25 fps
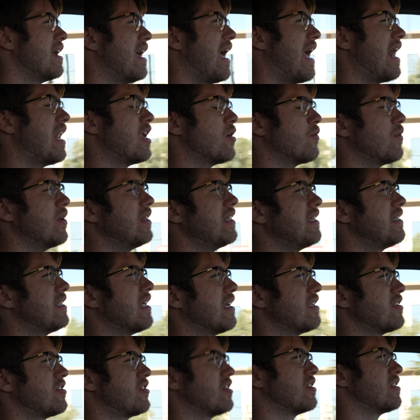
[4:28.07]
and it really
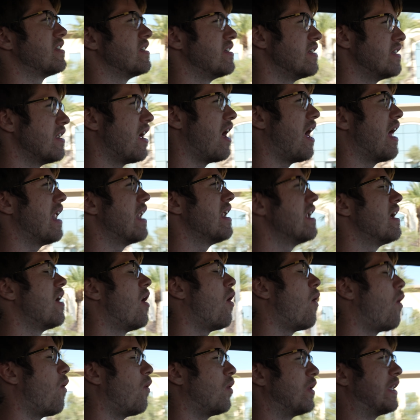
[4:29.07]
does just not
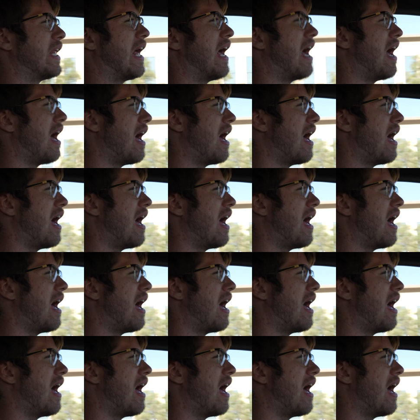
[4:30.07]
hold